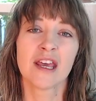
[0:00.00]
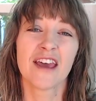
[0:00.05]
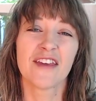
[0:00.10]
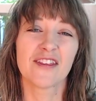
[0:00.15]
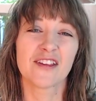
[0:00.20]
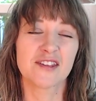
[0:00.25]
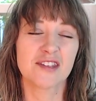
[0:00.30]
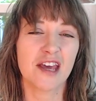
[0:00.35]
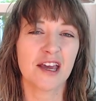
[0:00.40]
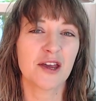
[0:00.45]

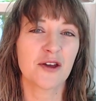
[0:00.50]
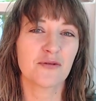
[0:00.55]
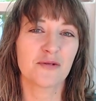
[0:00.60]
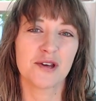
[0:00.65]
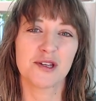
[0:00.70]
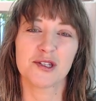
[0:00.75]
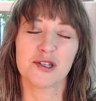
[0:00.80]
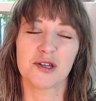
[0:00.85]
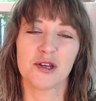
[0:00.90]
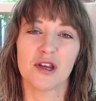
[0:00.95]
The second
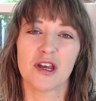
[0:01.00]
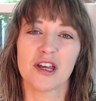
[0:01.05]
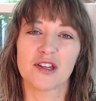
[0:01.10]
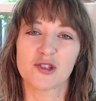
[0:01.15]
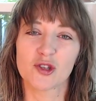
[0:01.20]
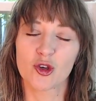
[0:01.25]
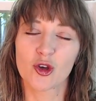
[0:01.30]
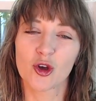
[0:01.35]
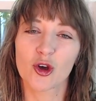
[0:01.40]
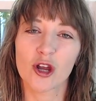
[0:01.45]
reason
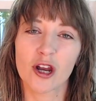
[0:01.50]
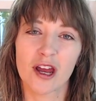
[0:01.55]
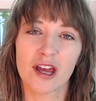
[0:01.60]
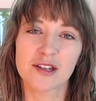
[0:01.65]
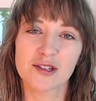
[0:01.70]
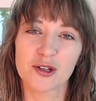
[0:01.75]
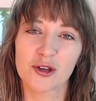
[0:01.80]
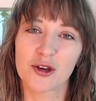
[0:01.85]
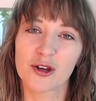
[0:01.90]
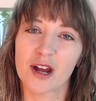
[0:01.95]

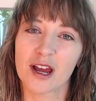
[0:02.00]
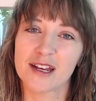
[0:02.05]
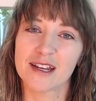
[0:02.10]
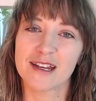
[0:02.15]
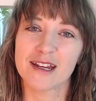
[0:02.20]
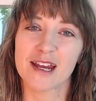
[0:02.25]
it's a good idea